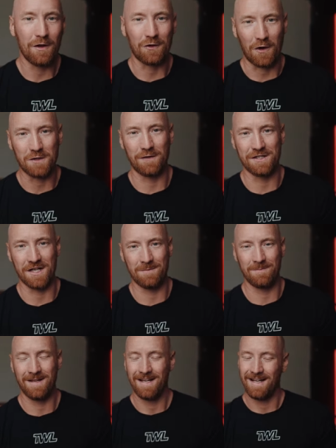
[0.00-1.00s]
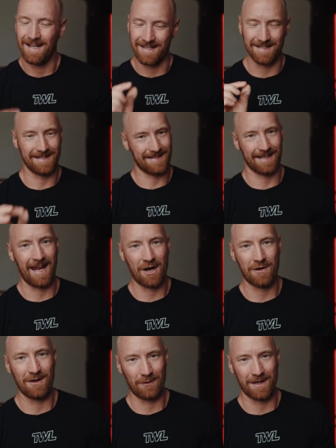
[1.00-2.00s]
the CrossFit Gym is a
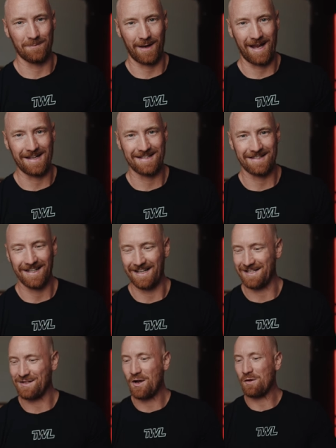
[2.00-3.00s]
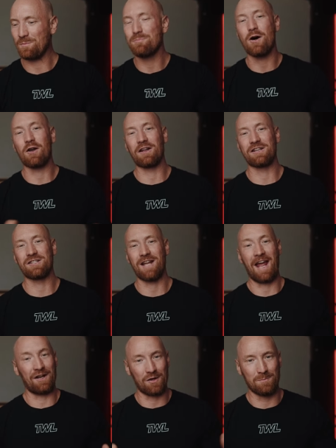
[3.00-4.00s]
scary looking place. It is not polished
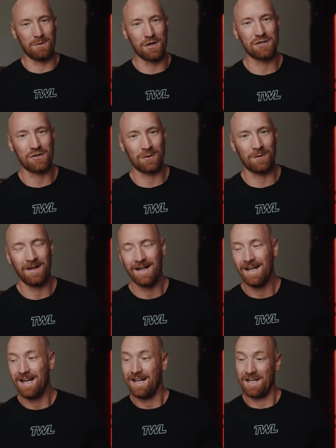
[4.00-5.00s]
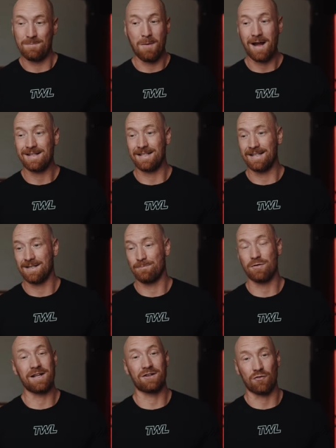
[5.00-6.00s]
and commercial. You might see some
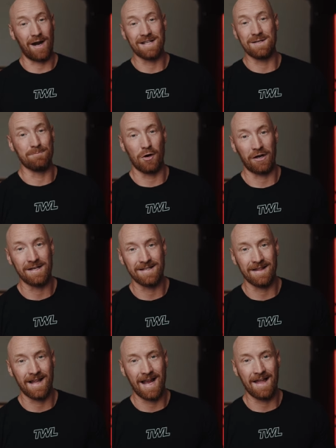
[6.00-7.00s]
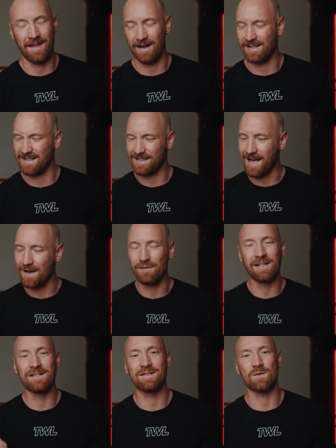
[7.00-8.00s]
pretty crazy bodies in there that are just covered
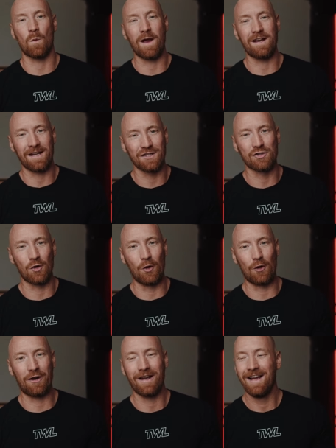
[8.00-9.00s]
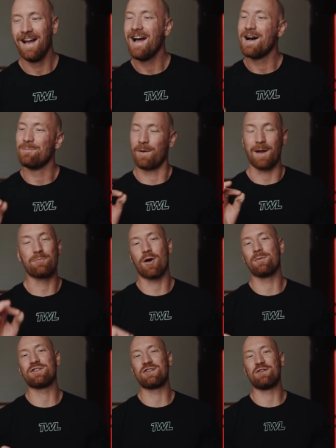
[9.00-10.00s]
in sweat and chalk, but I
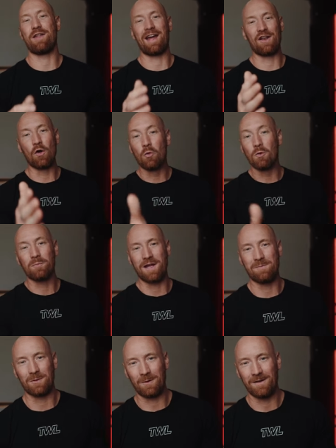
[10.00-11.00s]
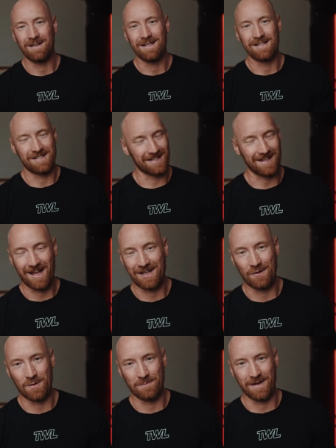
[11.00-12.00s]
promise you they are normal people just like you and